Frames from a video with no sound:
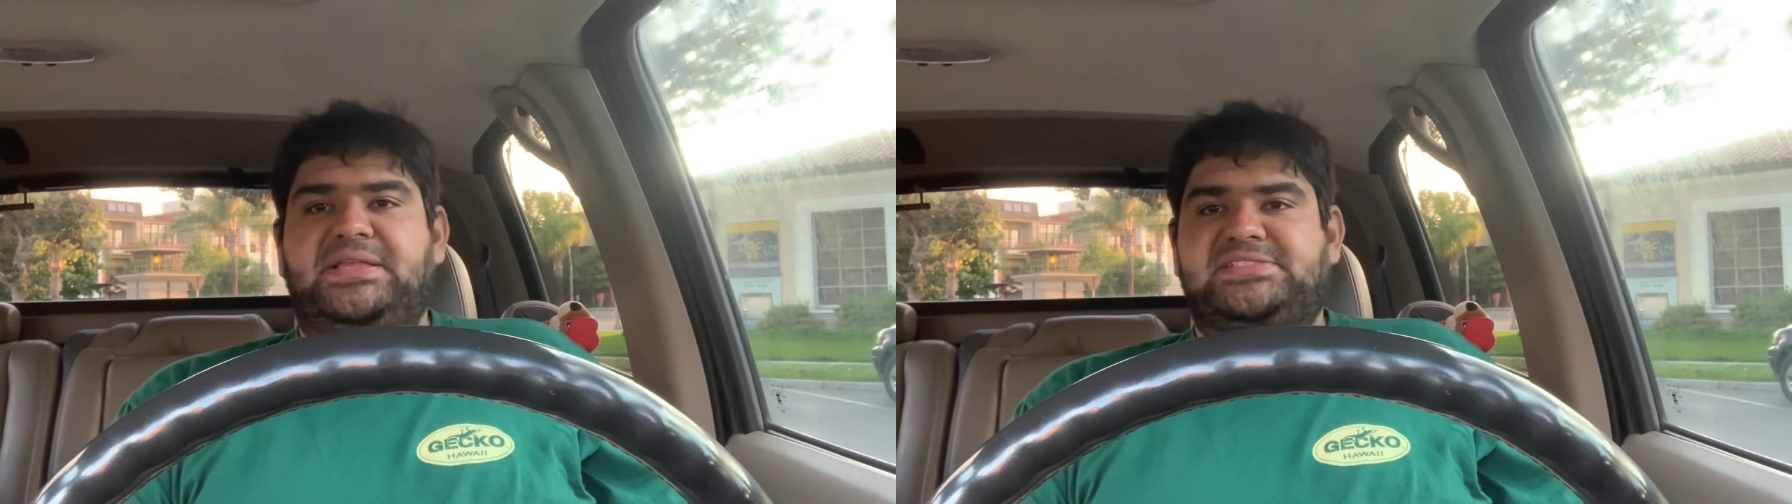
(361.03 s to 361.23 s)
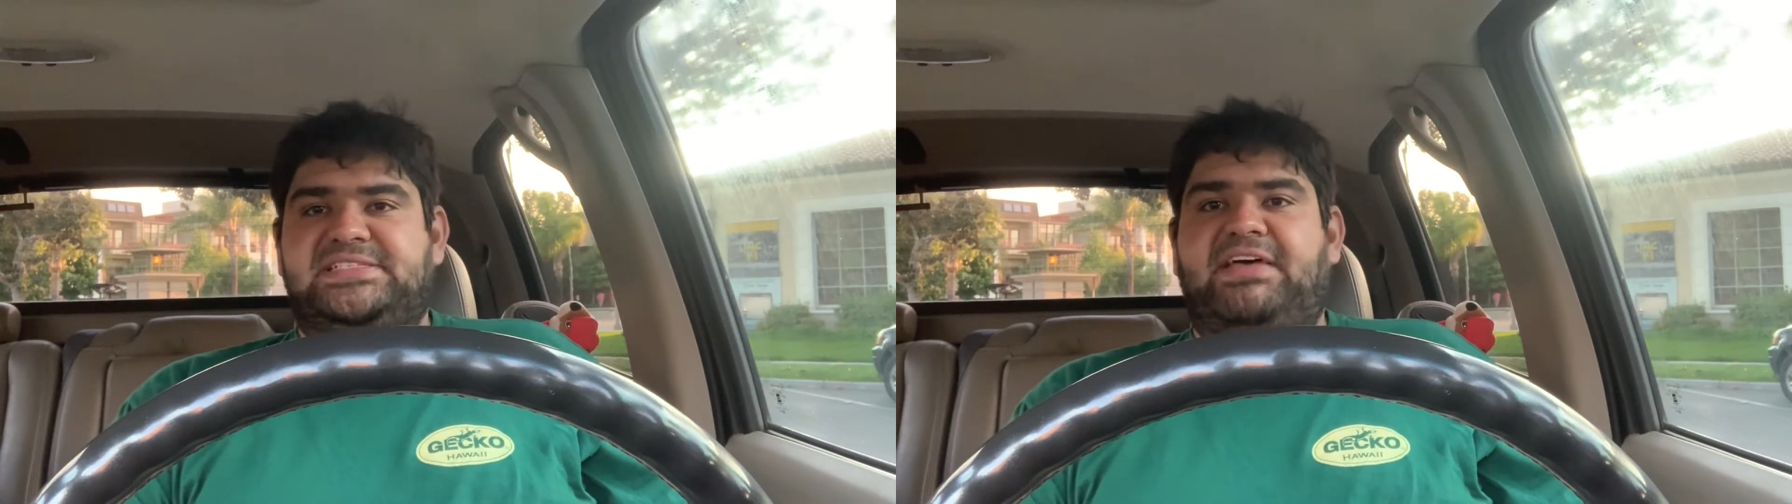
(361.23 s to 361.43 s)

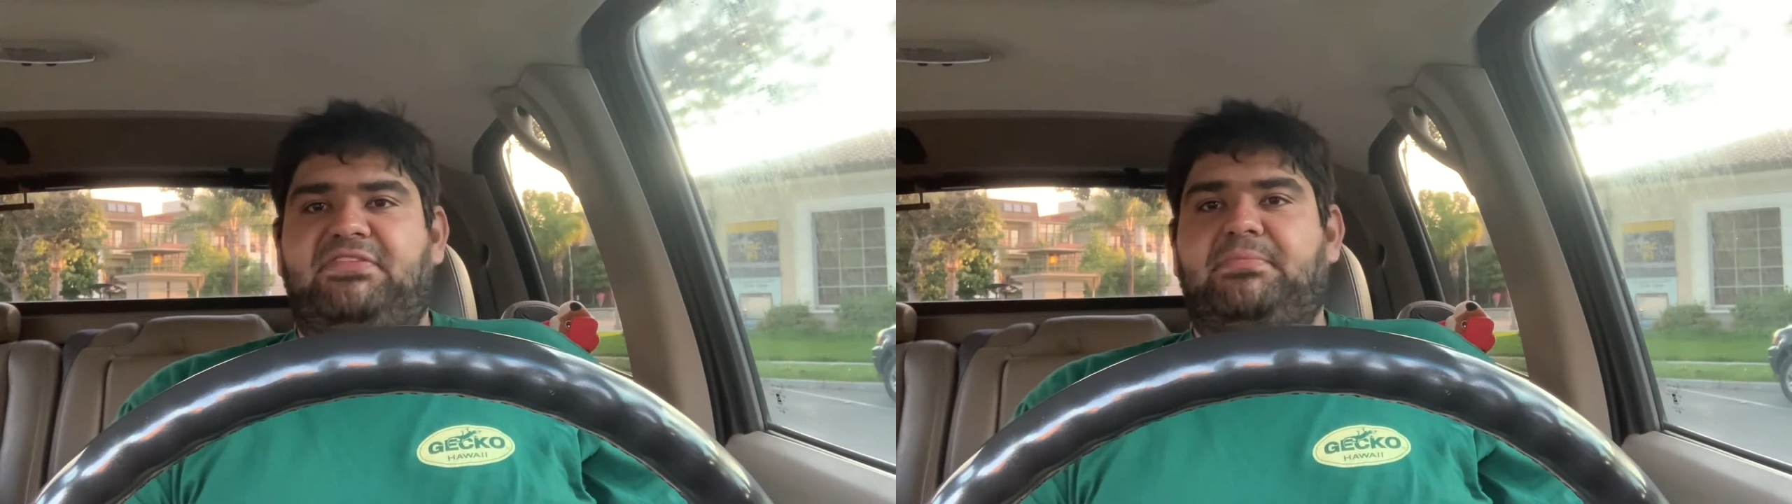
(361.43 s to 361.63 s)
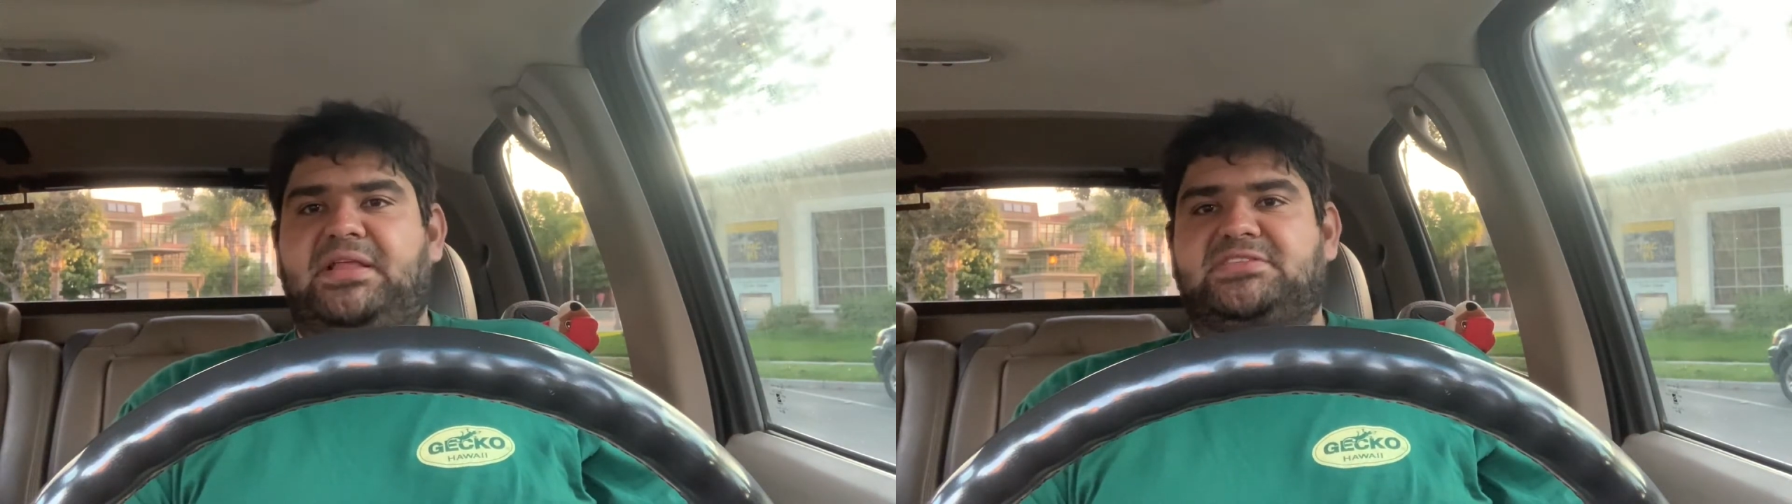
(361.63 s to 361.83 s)
it's
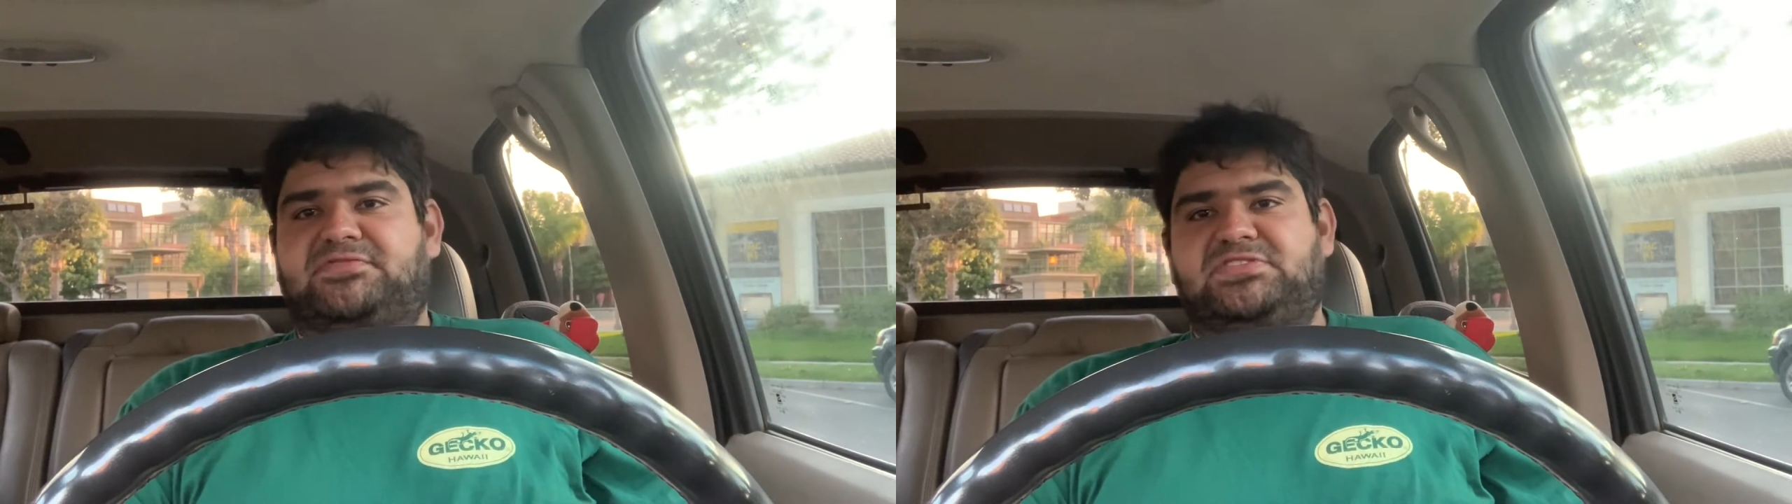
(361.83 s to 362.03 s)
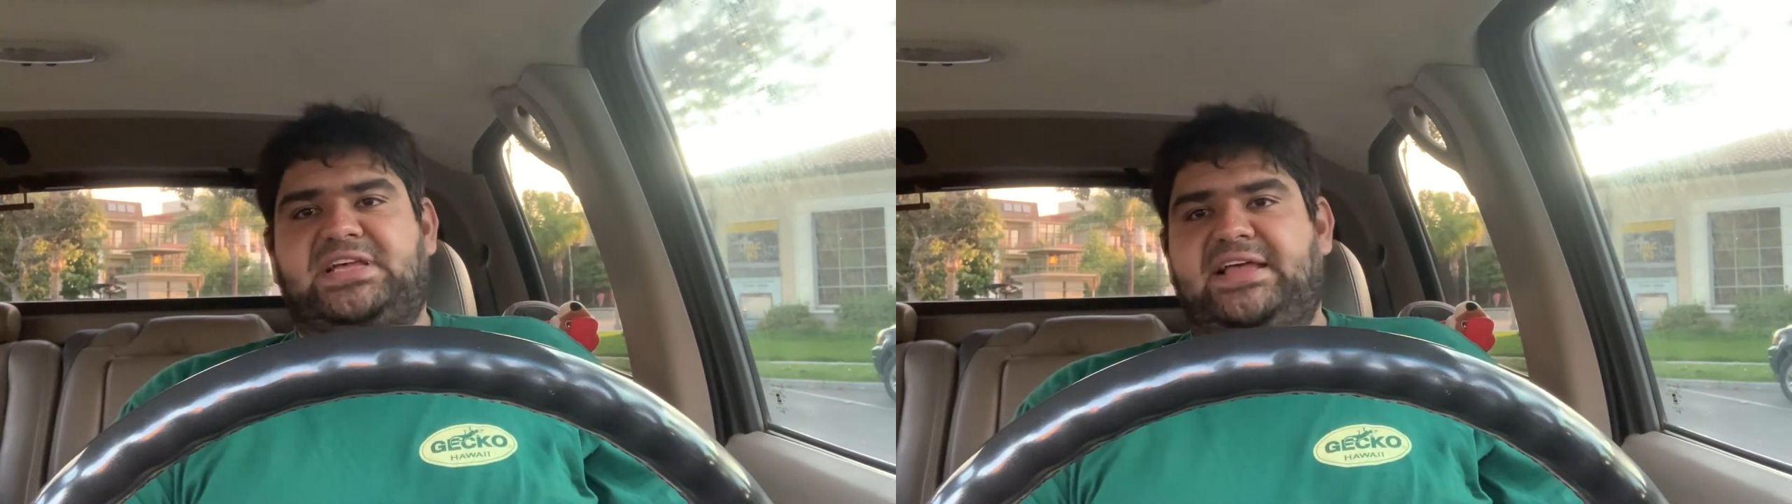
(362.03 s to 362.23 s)
7 months
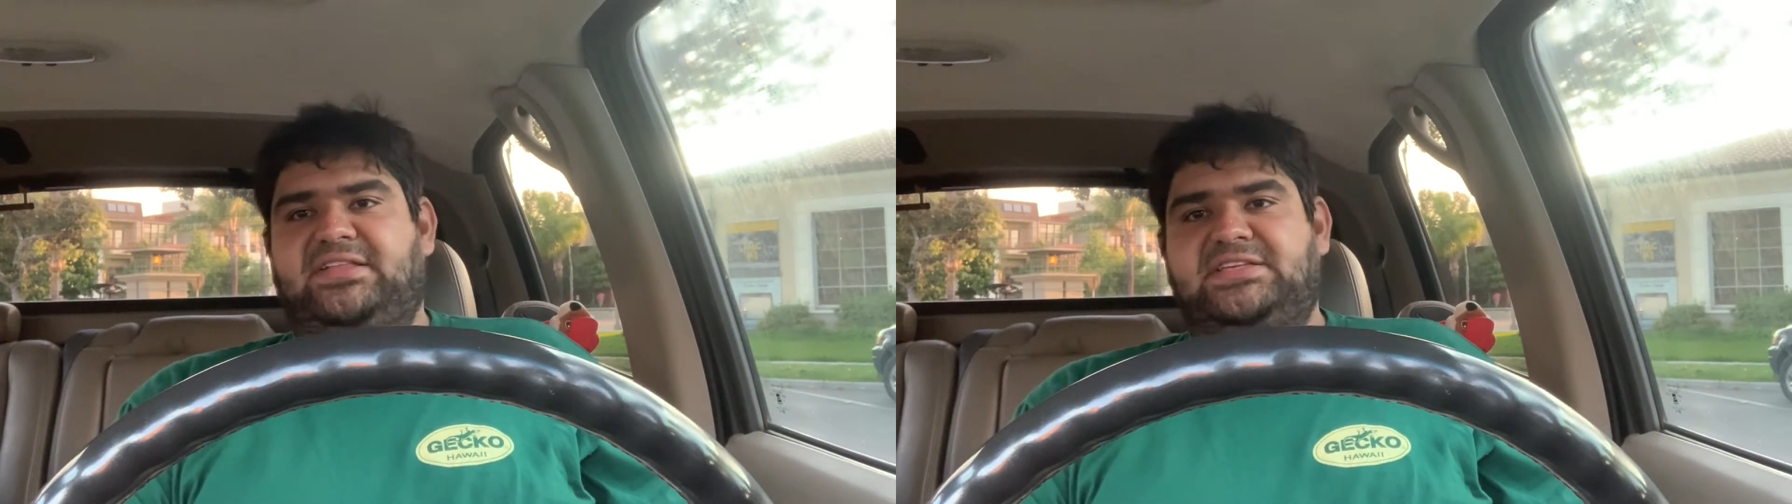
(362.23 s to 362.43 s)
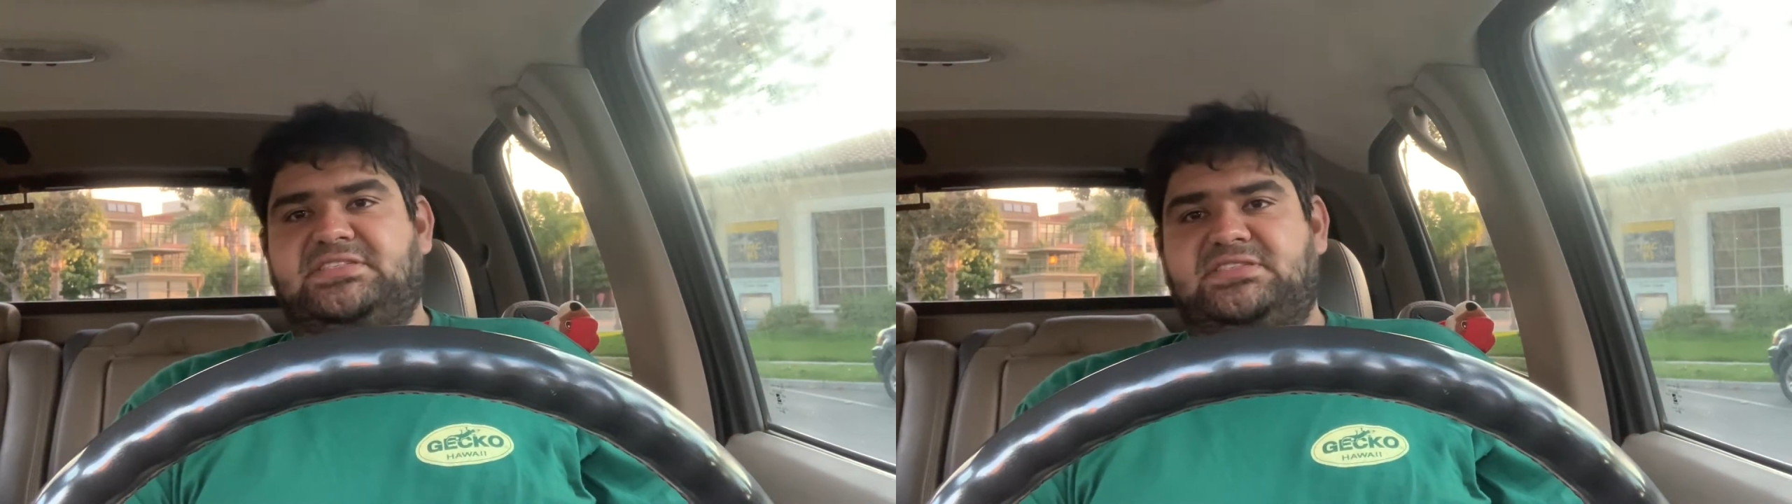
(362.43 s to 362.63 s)
of
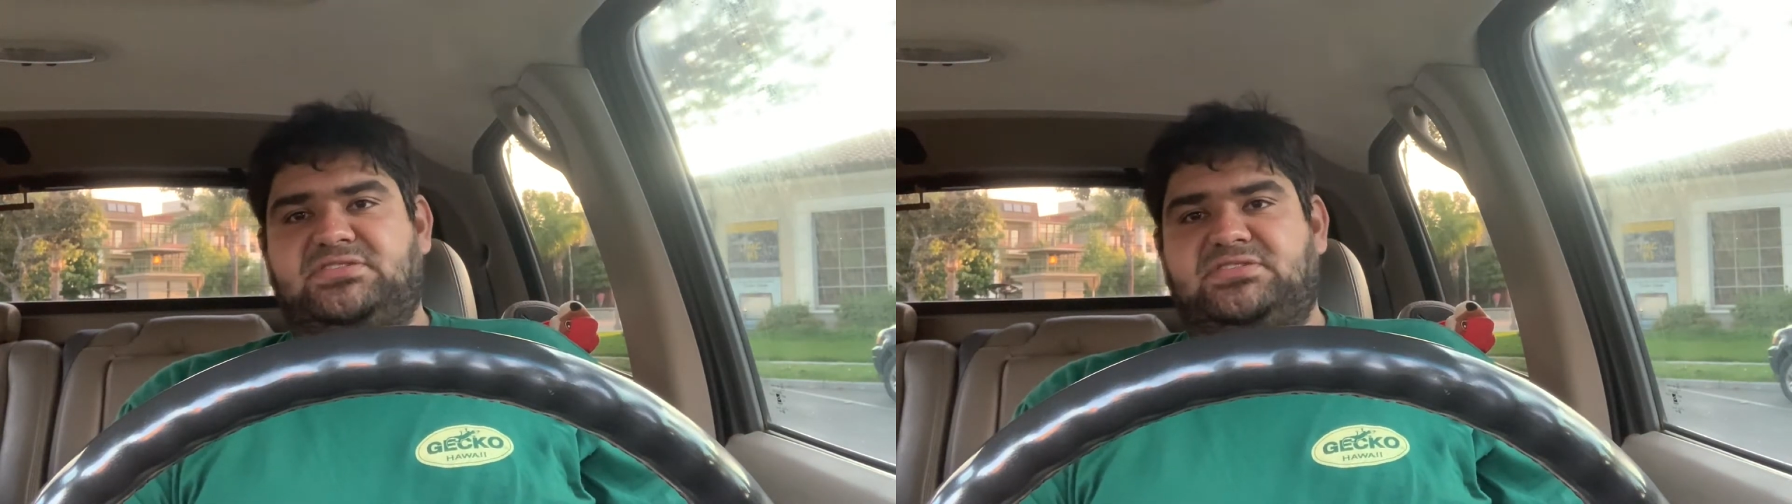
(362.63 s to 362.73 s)
recycling since